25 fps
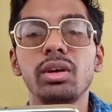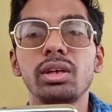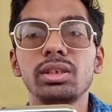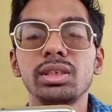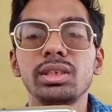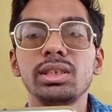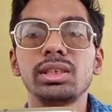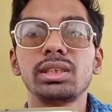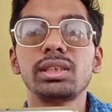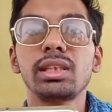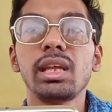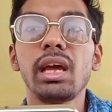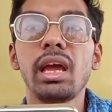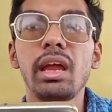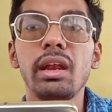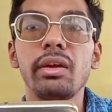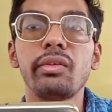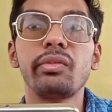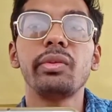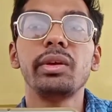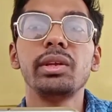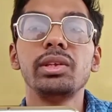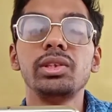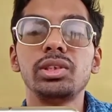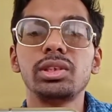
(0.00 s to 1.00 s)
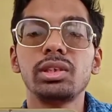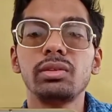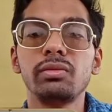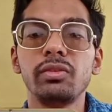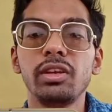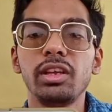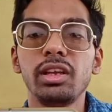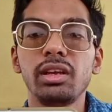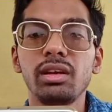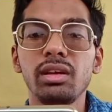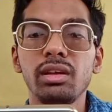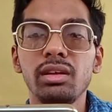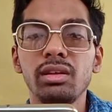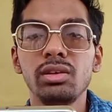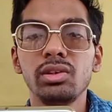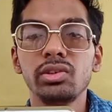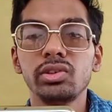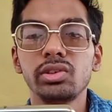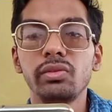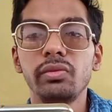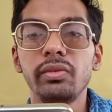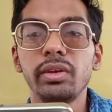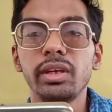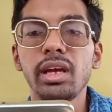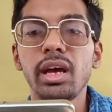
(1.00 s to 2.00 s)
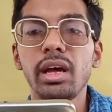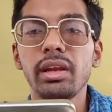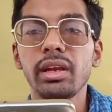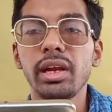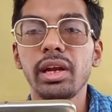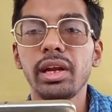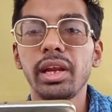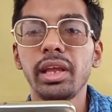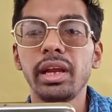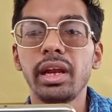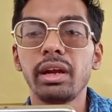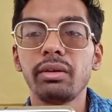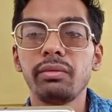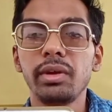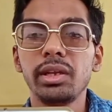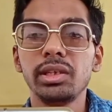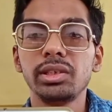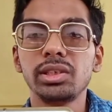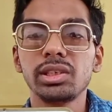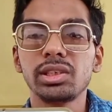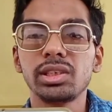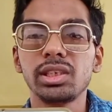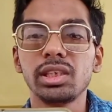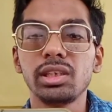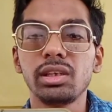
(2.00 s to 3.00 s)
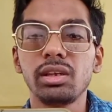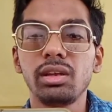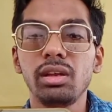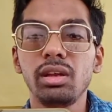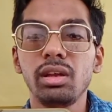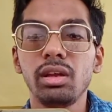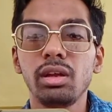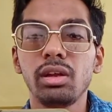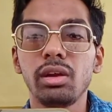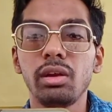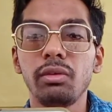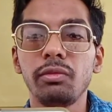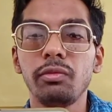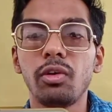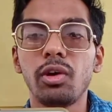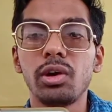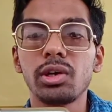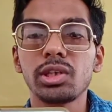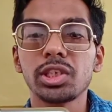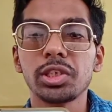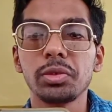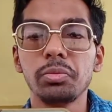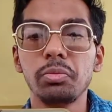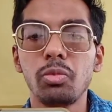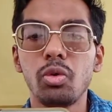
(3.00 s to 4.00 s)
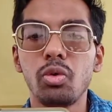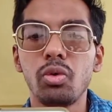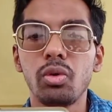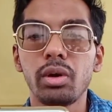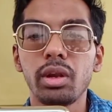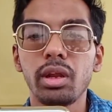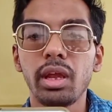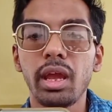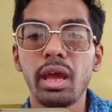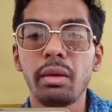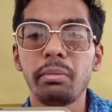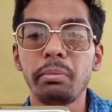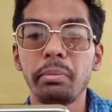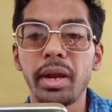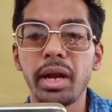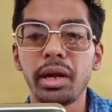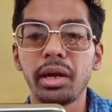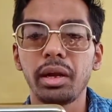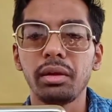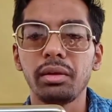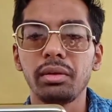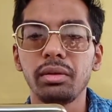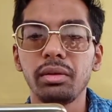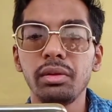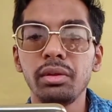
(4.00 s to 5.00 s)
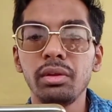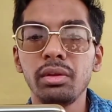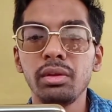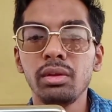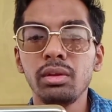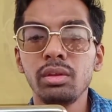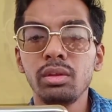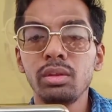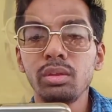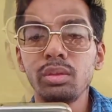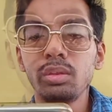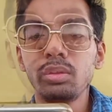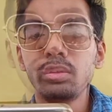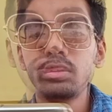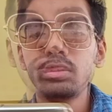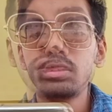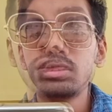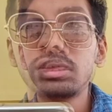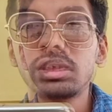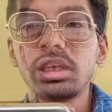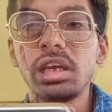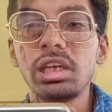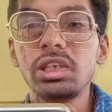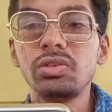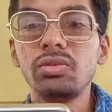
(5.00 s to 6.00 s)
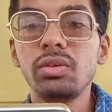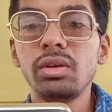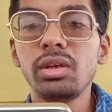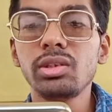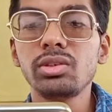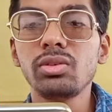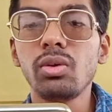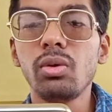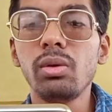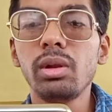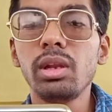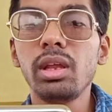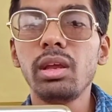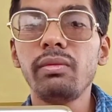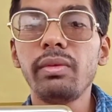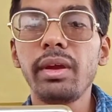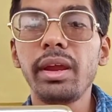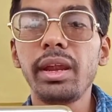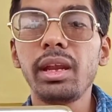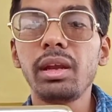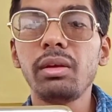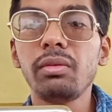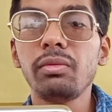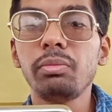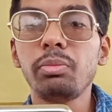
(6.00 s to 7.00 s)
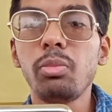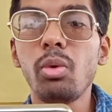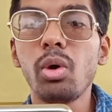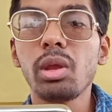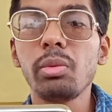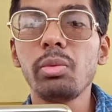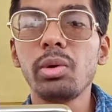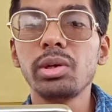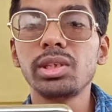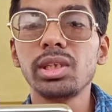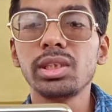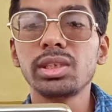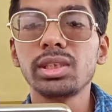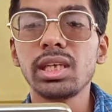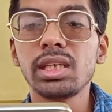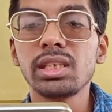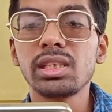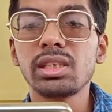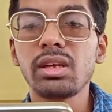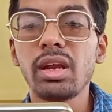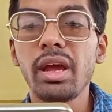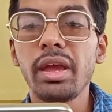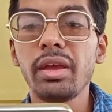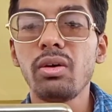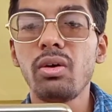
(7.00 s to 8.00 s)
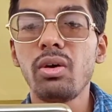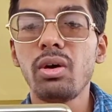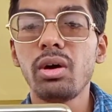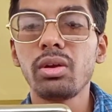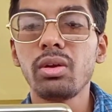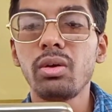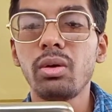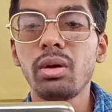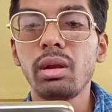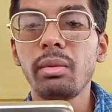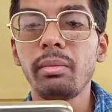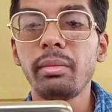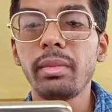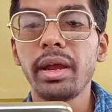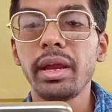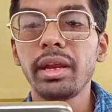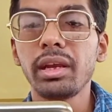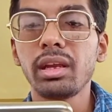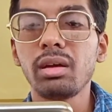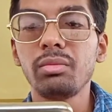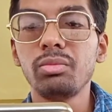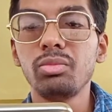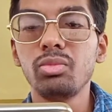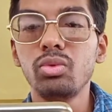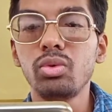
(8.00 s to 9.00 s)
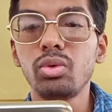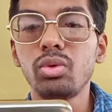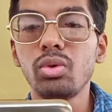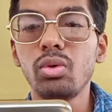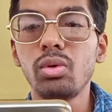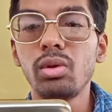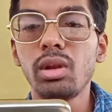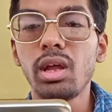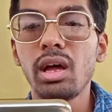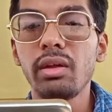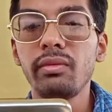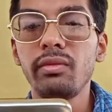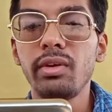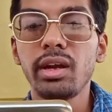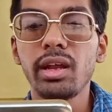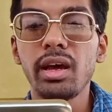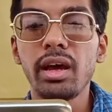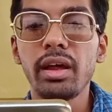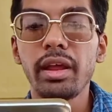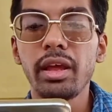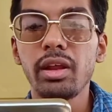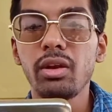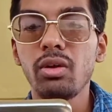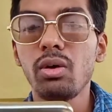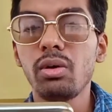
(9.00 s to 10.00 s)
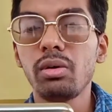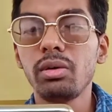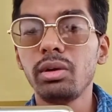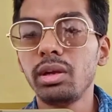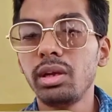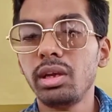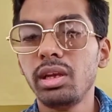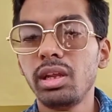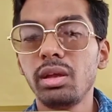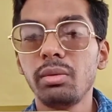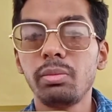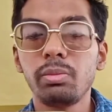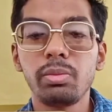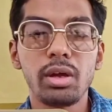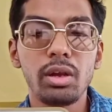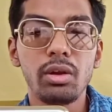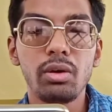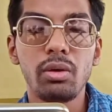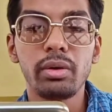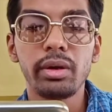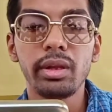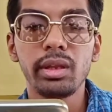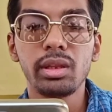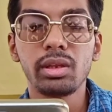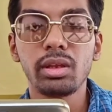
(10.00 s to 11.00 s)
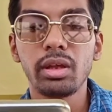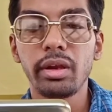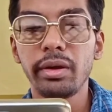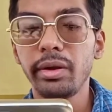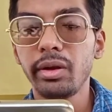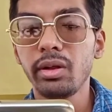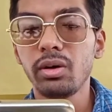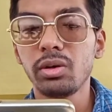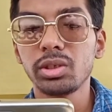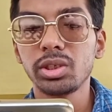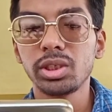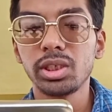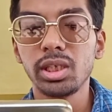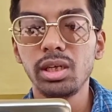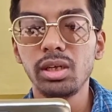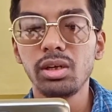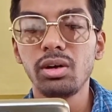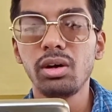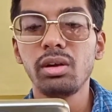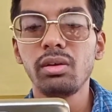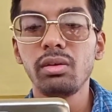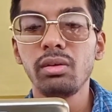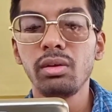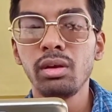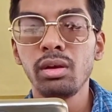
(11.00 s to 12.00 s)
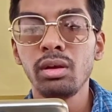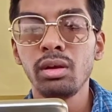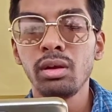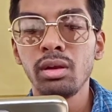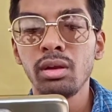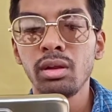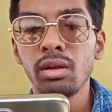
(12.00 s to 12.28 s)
because it's the adventure week. So we are getting adventures in rewards more and better. So guys, during this whole event, Pokemon such as Rhyhorn, Onomite, Buto, Larvitar, Aron, Lilip, and all its current or Shield on